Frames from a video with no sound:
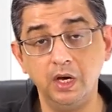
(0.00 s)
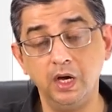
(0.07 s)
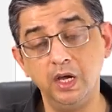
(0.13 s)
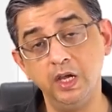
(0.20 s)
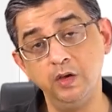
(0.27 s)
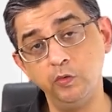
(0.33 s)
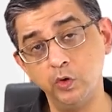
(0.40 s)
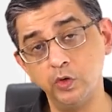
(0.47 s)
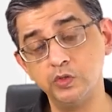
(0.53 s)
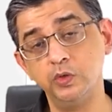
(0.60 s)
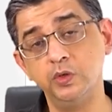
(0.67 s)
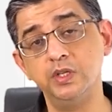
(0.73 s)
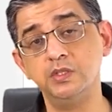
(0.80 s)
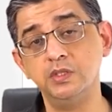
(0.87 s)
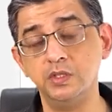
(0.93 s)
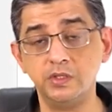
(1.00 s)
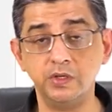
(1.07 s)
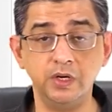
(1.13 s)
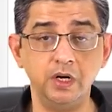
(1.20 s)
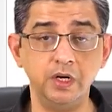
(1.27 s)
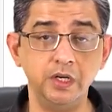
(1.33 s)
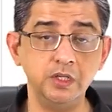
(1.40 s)
I have also discussed
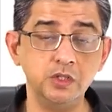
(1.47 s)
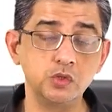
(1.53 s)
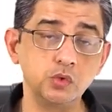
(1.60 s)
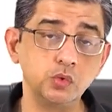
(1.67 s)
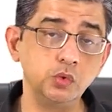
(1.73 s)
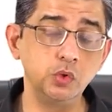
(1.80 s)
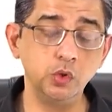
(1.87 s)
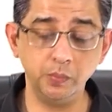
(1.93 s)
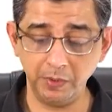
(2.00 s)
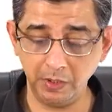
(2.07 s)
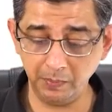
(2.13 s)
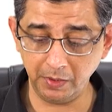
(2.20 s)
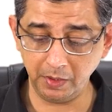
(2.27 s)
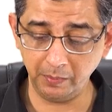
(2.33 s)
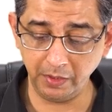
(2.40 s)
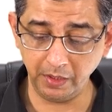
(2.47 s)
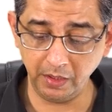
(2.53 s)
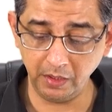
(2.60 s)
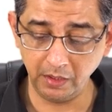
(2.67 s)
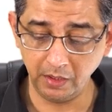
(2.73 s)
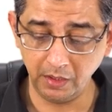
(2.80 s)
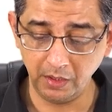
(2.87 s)
regarding pseudo P
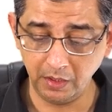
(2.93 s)
pulmonale.